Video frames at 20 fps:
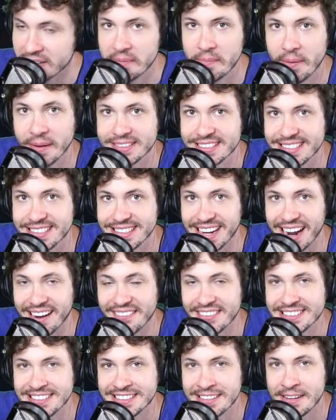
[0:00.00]
You post in the
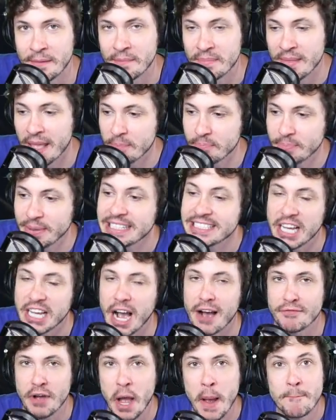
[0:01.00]
comments. Peace
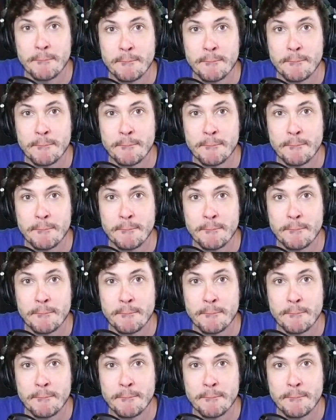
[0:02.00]
out.